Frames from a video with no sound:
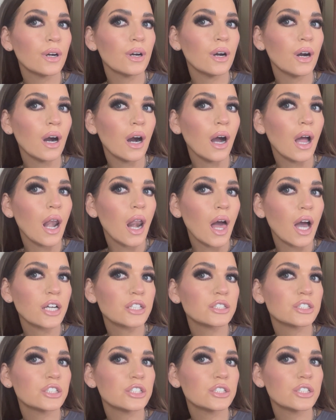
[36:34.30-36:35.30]
eyelash
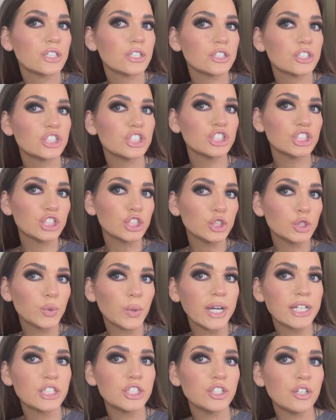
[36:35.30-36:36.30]

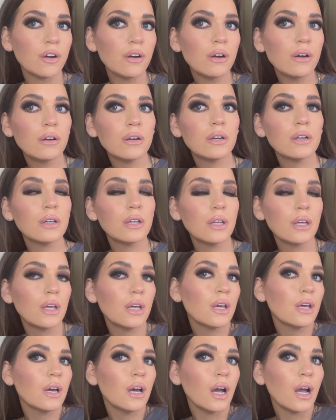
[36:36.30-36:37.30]
situation.
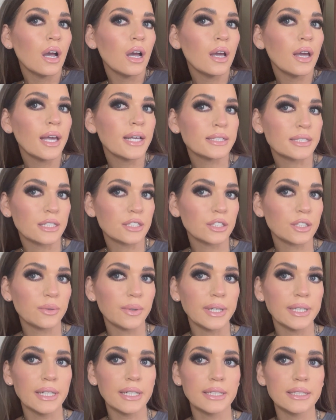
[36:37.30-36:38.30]
It's actually
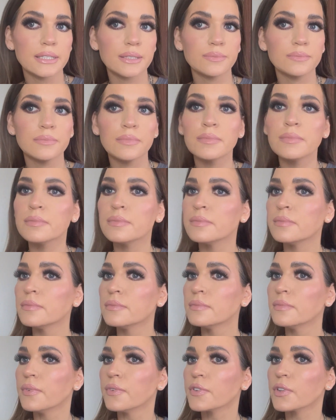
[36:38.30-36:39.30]
quite nice.
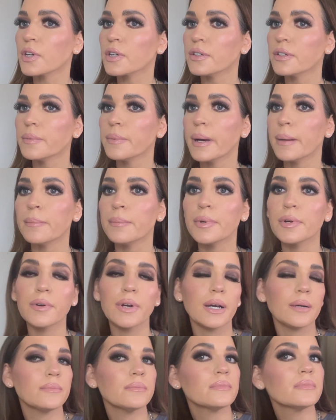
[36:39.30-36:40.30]
Gotta remember
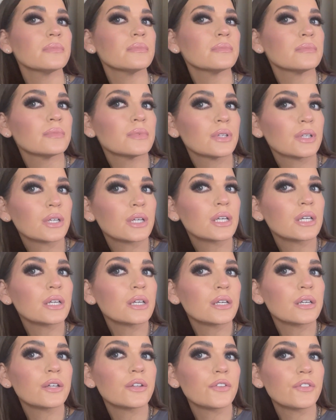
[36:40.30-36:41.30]
I'm
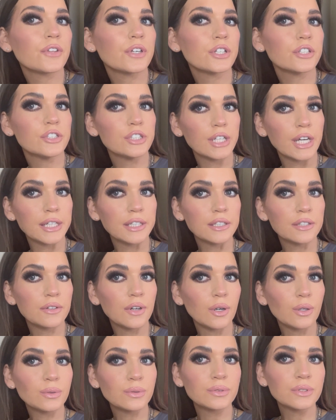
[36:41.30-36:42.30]

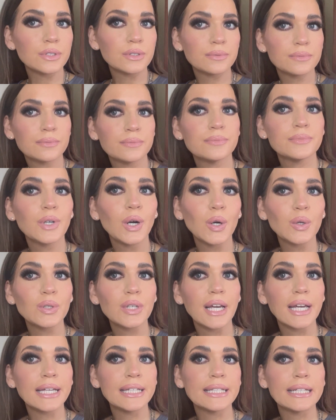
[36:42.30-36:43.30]
38-year-old old
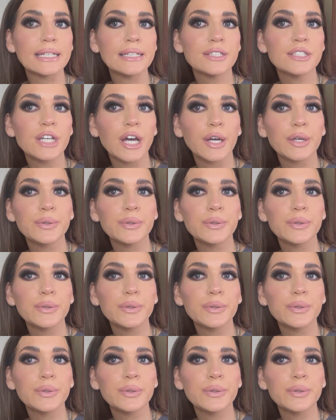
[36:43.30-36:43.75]
lady, so